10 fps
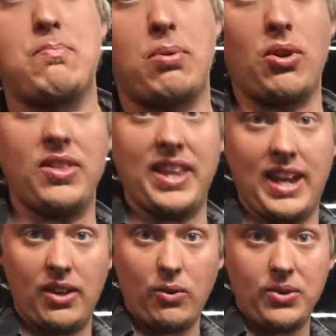pulled
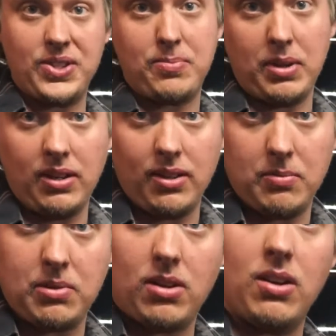that old spindle
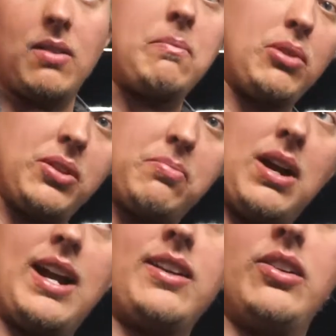apart, pulled the
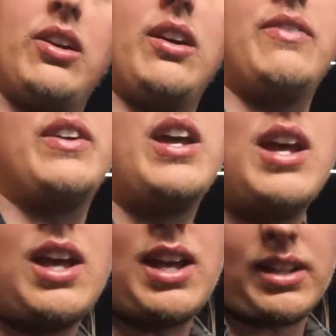bracket off,
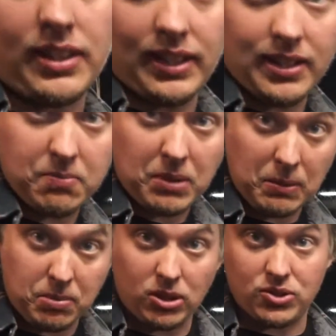cleaned it in my
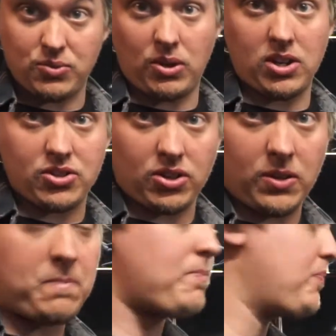parts washer,